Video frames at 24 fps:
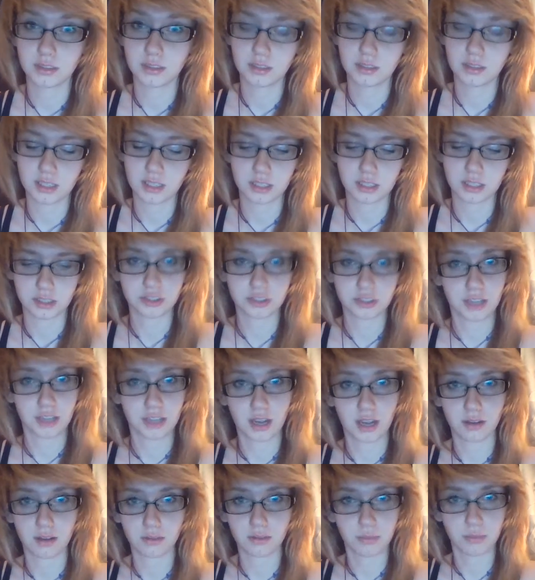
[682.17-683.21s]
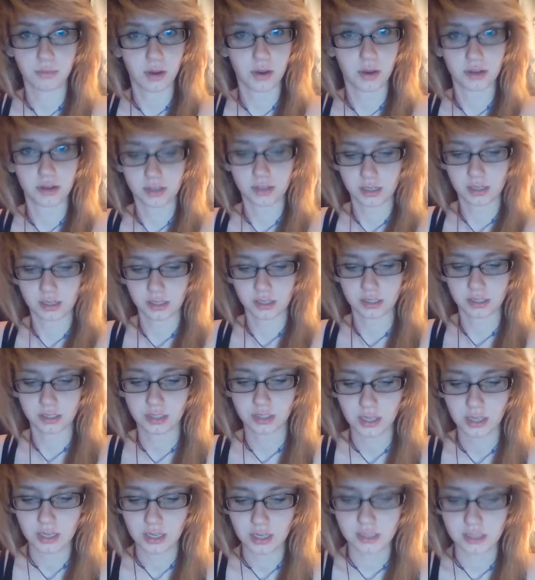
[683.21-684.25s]
English now, modern English.
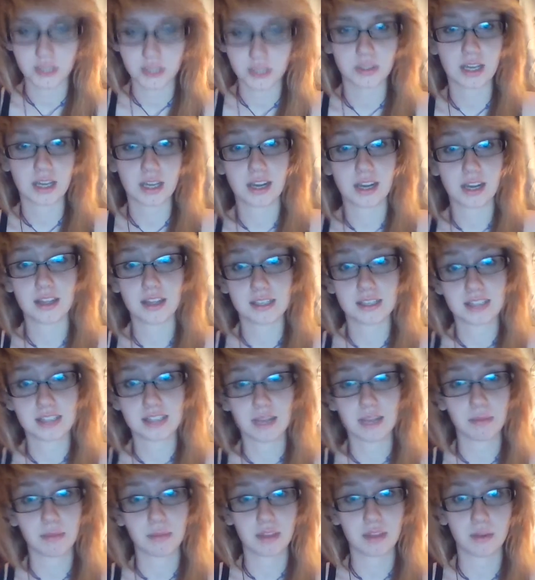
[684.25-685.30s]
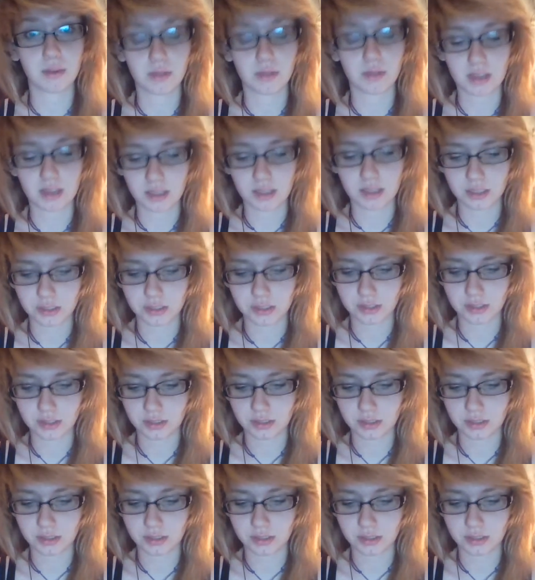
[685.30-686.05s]
So it's kind of the same thing with English.